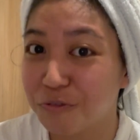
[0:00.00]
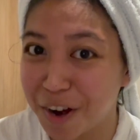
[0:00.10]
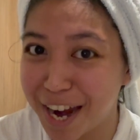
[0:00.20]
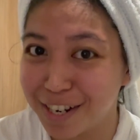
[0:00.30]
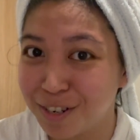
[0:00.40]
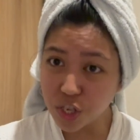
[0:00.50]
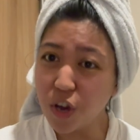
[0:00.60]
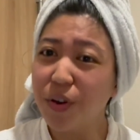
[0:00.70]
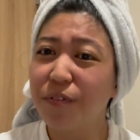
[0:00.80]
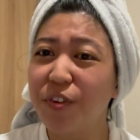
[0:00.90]
ride.
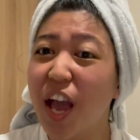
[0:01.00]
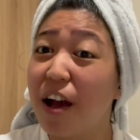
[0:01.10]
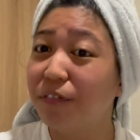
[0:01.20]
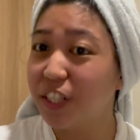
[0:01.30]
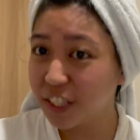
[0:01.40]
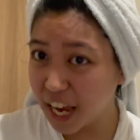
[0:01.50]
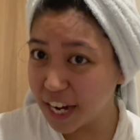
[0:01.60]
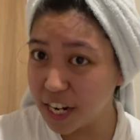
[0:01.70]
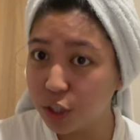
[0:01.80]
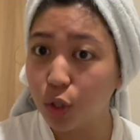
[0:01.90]
So if you have
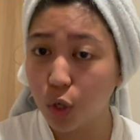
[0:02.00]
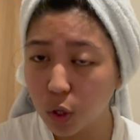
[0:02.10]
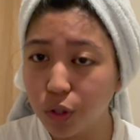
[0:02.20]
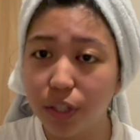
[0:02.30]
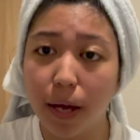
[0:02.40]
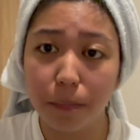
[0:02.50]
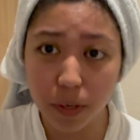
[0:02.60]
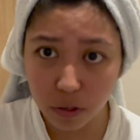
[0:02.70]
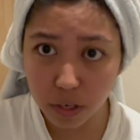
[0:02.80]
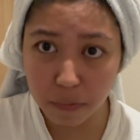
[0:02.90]
decided to go to that
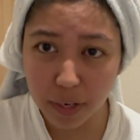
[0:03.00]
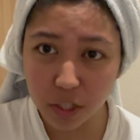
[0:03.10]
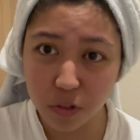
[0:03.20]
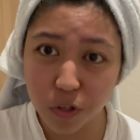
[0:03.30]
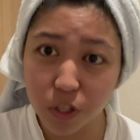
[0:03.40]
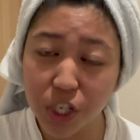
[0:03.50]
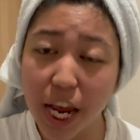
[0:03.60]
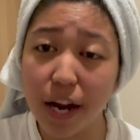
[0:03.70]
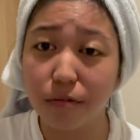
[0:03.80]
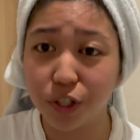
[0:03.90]
Midori Madoguchi
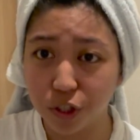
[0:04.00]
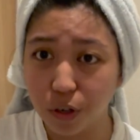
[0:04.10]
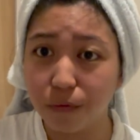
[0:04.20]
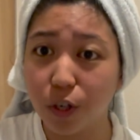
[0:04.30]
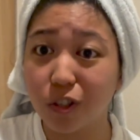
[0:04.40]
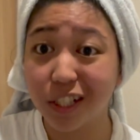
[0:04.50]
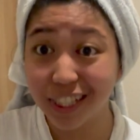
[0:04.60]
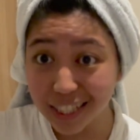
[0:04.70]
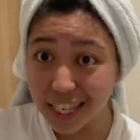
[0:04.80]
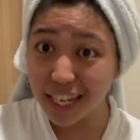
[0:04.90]
and reserve your
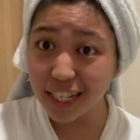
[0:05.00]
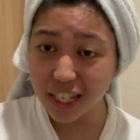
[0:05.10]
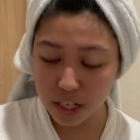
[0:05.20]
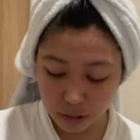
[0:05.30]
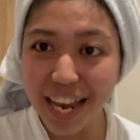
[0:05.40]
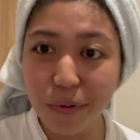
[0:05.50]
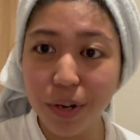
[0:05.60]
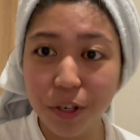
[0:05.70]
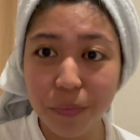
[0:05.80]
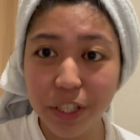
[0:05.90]
seat, I
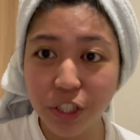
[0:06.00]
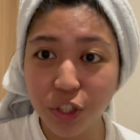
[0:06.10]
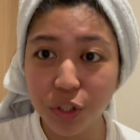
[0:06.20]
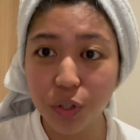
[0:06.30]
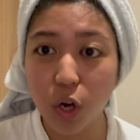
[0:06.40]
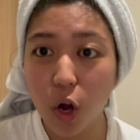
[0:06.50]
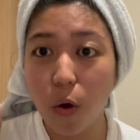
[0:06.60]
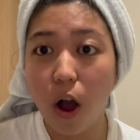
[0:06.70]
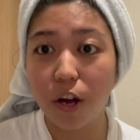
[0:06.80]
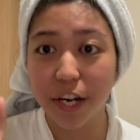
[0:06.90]
recommend you to go
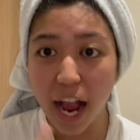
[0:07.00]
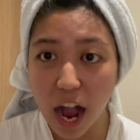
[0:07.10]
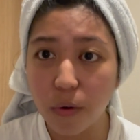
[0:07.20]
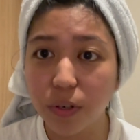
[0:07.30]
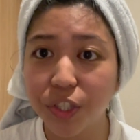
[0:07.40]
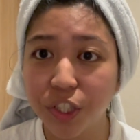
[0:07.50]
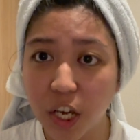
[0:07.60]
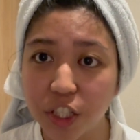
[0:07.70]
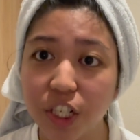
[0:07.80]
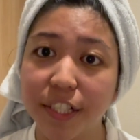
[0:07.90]
on hours
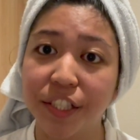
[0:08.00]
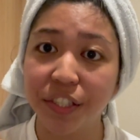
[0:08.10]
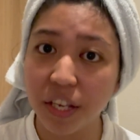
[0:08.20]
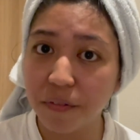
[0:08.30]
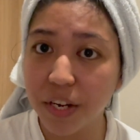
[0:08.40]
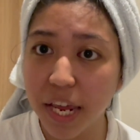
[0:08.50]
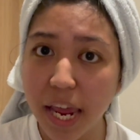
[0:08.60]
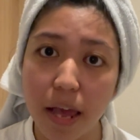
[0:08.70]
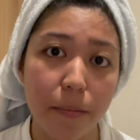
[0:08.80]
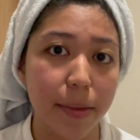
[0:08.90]
such as 7
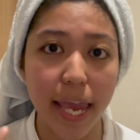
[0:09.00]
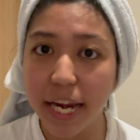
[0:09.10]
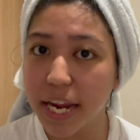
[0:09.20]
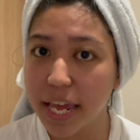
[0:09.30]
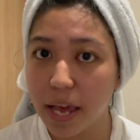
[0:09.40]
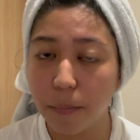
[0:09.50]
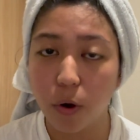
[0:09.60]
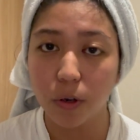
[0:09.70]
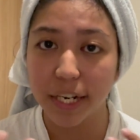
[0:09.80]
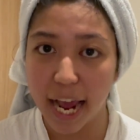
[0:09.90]
a.m., 8 a.m.,
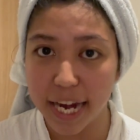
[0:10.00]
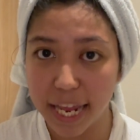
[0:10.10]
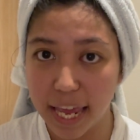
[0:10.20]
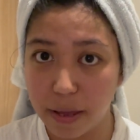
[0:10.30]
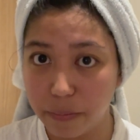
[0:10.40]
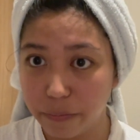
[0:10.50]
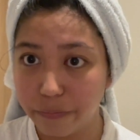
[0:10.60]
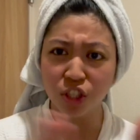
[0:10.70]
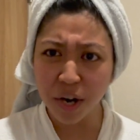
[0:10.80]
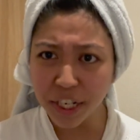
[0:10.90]
or 9 a.m.
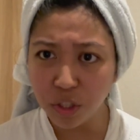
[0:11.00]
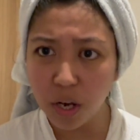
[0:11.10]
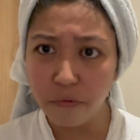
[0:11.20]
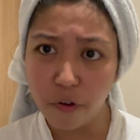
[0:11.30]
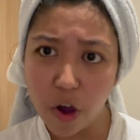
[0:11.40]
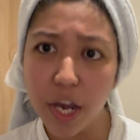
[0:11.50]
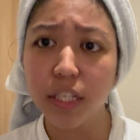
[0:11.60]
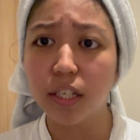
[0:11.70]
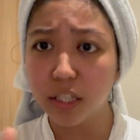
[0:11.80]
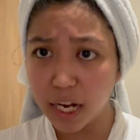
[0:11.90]
Try to
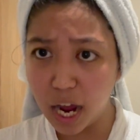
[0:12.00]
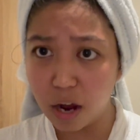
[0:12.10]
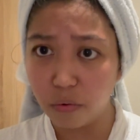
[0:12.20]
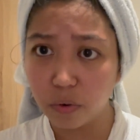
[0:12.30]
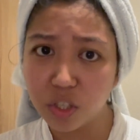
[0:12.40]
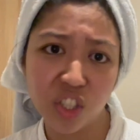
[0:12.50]
avoid the hours